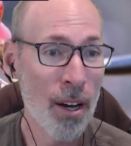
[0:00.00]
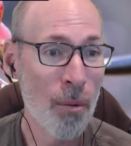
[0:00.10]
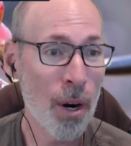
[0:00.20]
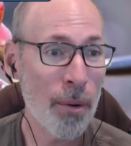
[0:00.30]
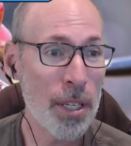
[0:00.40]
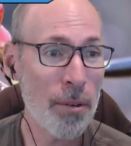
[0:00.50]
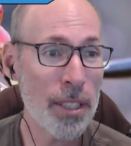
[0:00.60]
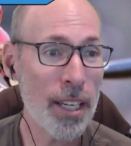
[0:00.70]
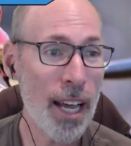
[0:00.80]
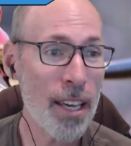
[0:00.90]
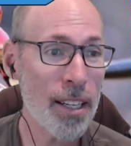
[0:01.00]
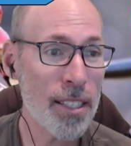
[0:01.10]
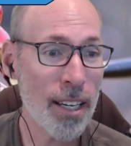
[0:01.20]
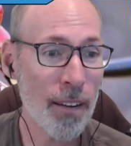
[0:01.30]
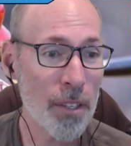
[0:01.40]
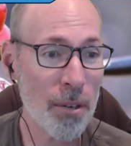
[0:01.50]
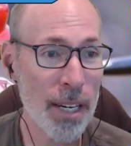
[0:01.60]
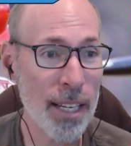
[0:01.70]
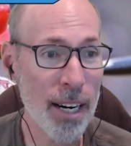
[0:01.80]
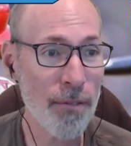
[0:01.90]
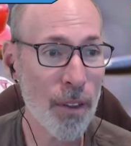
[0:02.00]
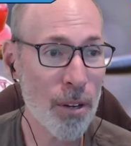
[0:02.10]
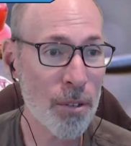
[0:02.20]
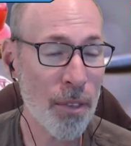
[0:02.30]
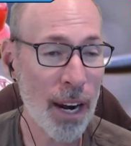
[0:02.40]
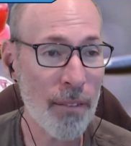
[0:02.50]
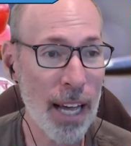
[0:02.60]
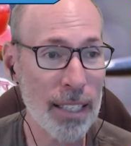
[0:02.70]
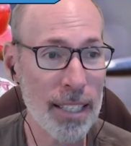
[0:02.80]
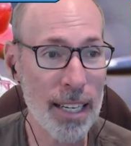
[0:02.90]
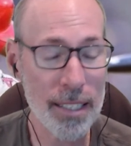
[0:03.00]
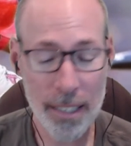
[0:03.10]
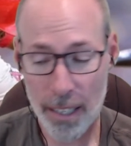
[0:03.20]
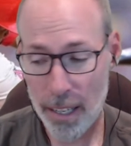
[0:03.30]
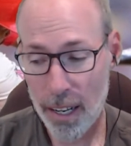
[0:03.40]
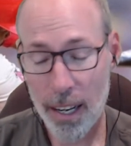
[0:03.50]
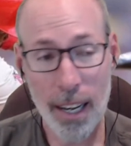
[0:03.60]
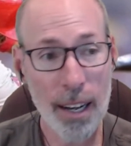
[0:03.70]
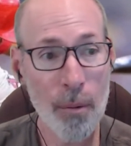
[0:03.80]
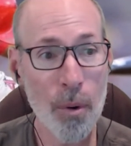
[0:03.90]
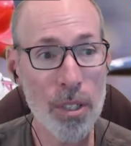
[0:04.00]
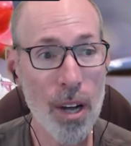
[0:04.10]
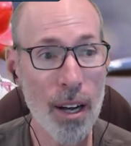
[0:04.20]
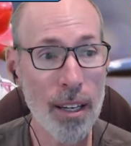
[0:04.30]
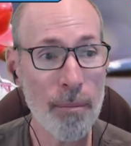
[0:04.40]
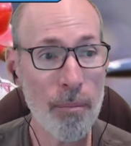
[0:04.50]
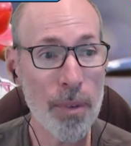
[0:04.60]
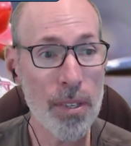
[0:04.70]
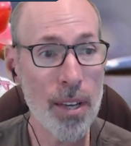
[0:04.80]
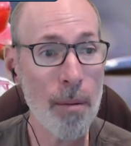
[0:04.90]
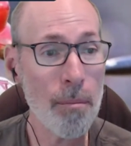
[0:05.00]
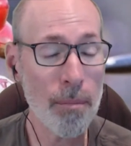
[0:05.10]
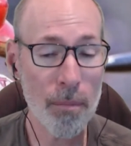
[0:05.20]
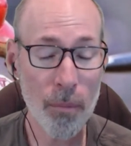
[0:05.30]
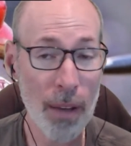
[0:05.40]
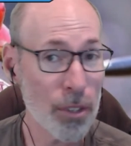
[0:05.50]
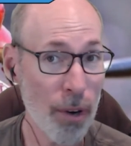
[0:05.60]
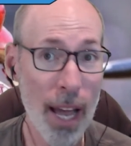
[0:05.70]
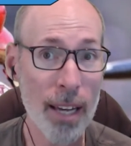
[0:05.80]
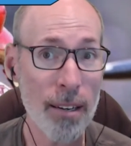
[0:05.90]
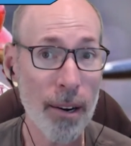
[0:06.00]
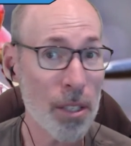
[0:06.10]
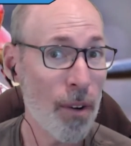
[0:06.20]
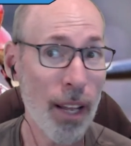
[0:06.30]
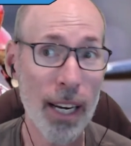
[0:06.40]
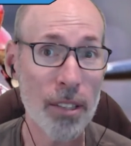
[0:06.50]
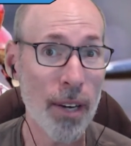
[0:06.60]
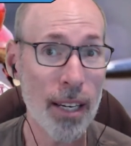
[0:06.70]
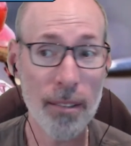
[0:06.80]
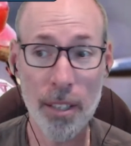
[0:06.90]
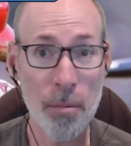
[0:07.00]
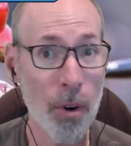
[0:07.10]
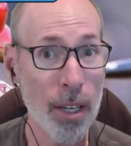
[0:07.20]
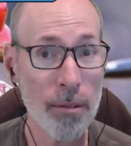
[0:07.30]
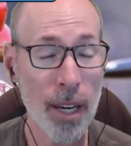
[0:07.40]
What are we doing today? You can see it on the screen there for those of you that have access. We're talking we have a trade. Aaron Civale got traded this morning.